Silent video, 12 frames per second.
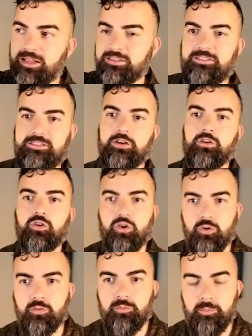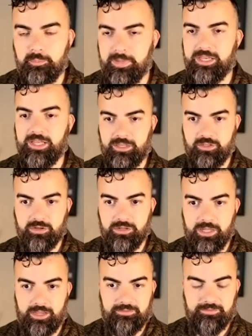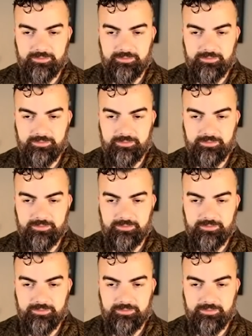zero meaning in your life.